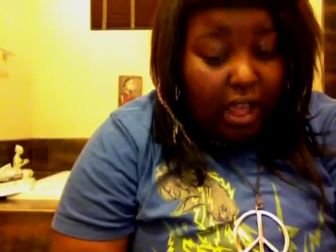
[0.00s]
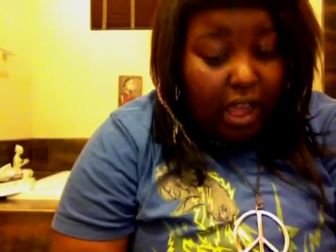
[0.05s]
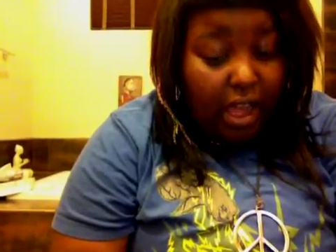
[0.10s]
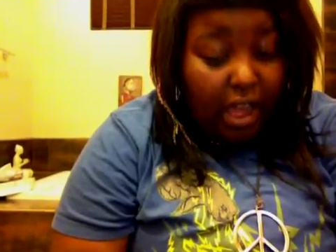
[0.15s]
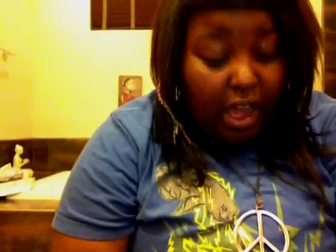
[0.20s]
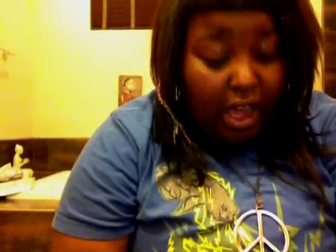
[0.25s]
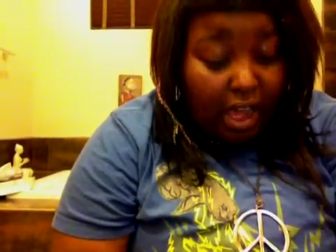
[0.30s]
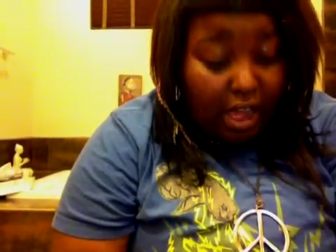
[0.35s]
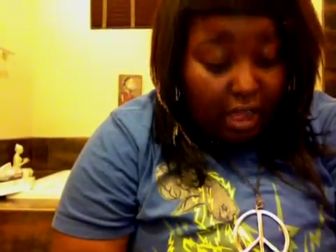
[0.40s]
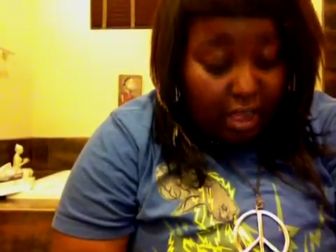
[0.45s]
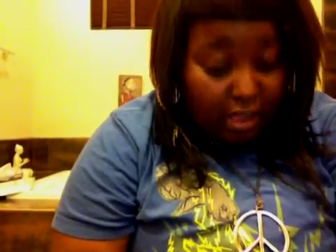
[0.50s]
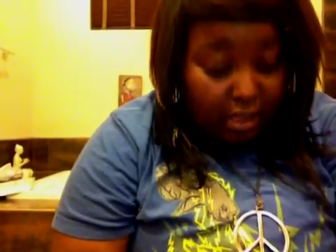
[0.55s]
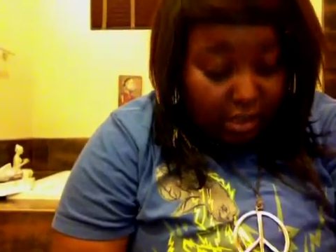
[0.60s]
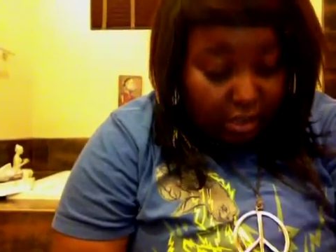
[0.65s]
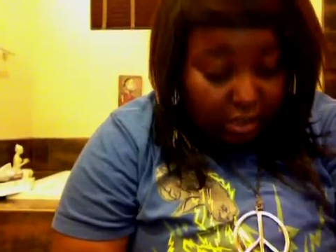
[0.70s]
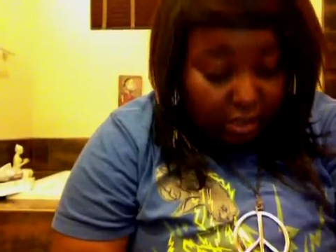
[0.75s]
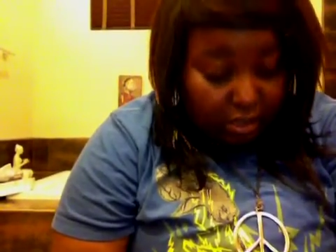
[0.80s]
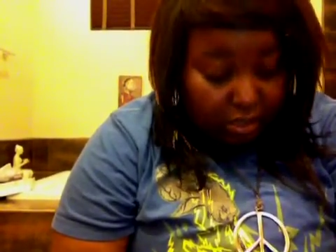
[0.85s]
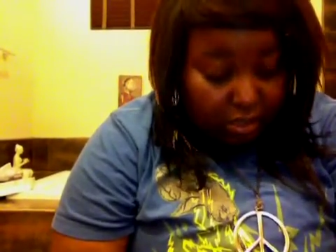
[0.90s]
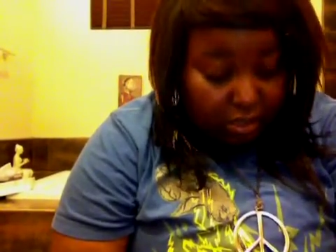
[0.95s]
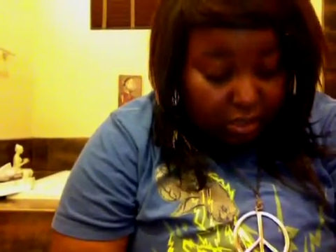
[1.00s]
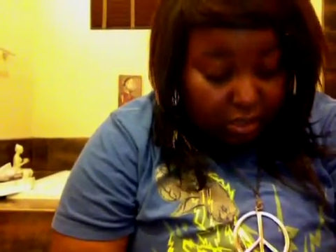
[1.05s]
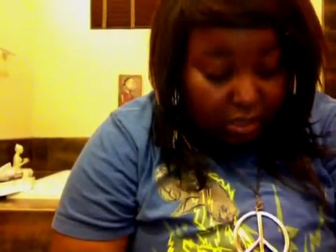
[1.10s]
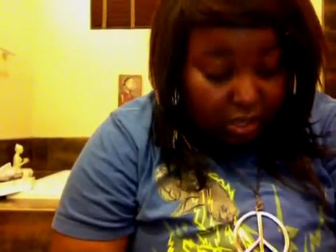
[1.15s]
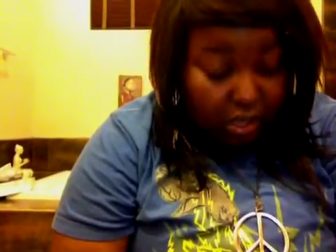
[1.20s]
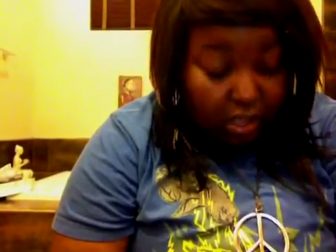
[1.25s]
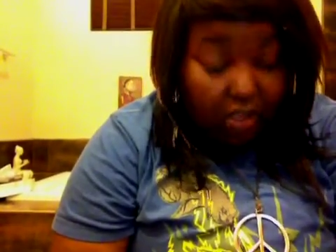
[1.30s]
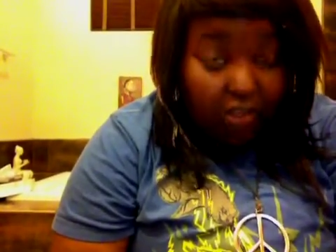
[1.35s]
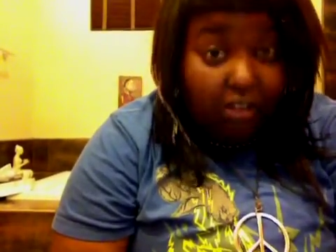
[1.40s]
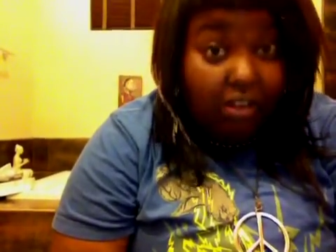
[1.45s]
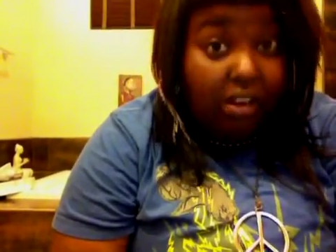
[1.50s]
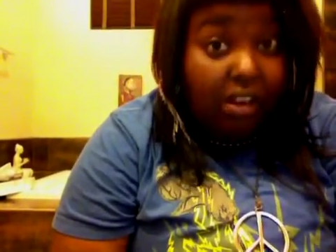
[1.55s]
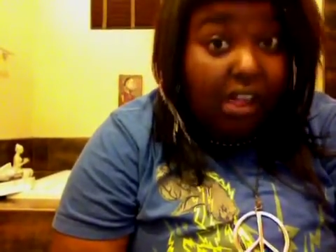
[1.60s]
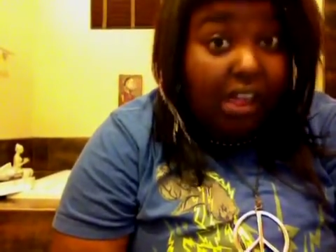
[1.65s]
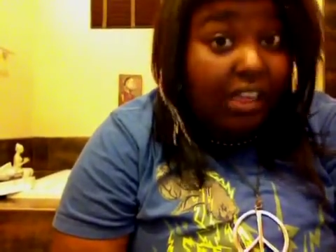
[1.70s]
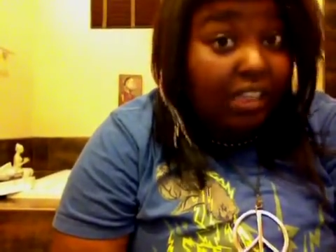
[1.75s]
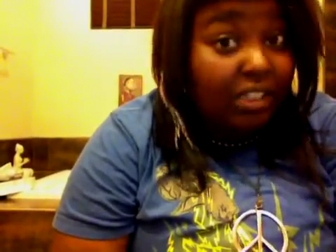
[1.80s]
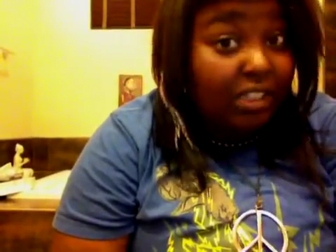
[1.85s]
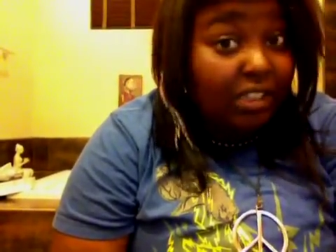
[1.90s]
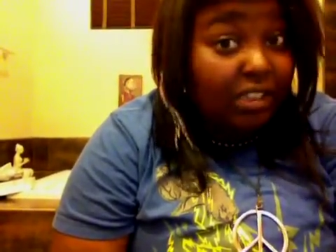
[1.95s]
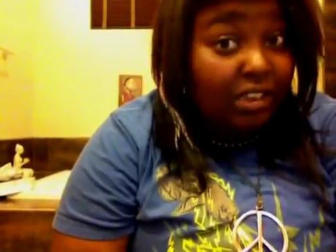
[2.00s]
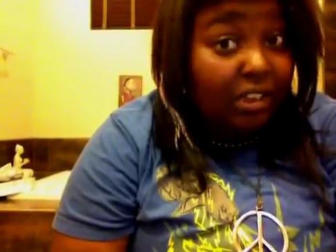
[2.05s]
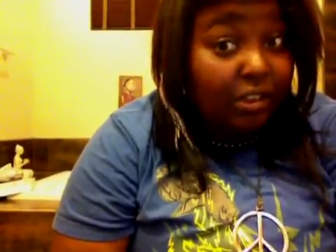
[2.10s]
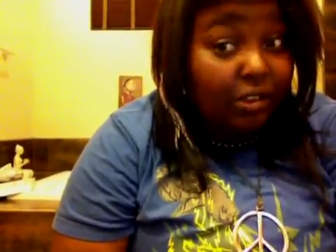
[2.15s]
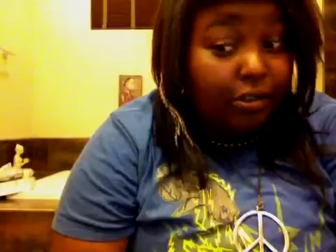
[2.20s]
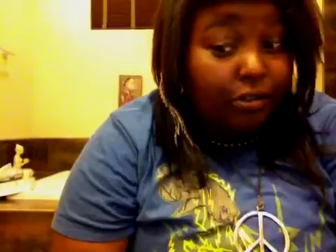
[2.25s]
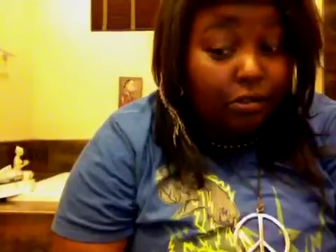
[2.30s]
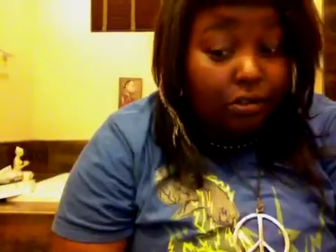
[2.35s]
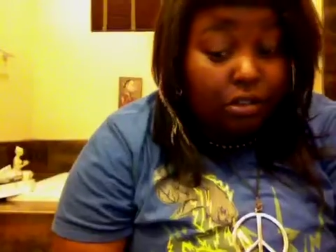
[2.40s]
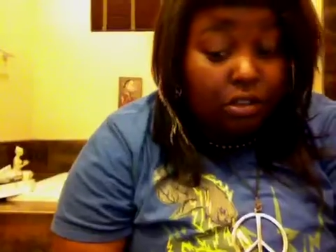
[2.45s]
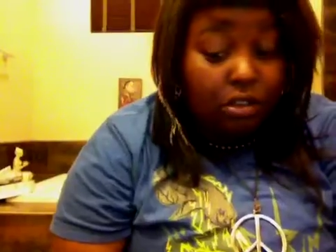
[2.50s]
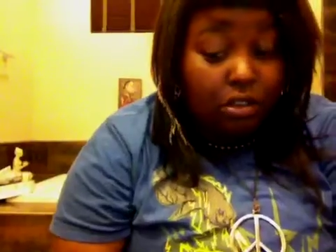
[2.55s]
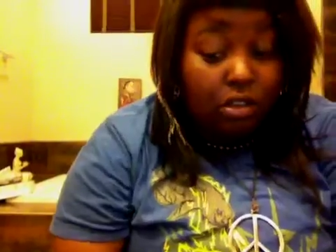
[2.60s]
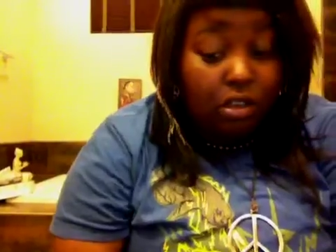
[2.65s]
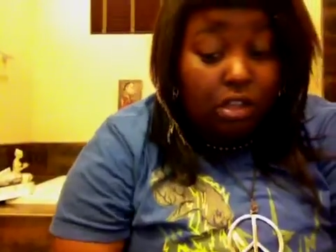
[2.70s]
And on a lighter note,